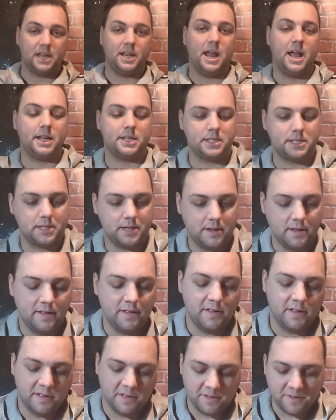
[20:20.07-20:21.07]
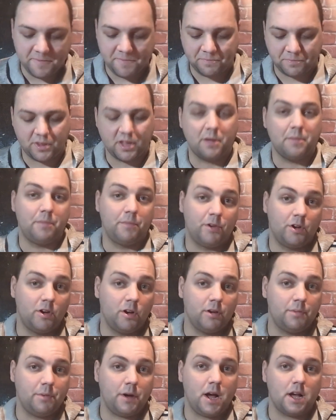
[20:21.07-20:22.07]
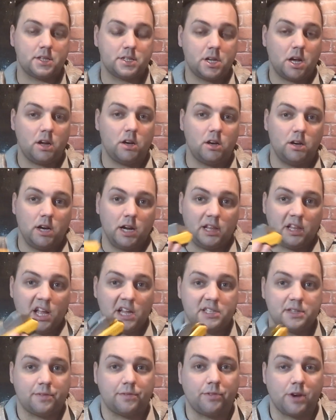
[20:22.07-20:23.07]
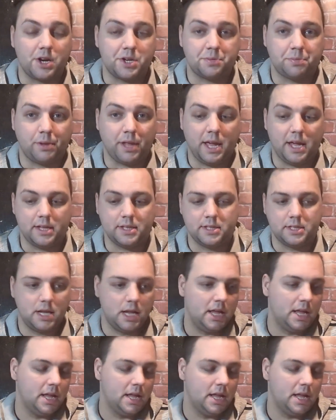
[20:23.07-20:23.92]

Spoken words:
Next, good box cutter and lots of fresh blades.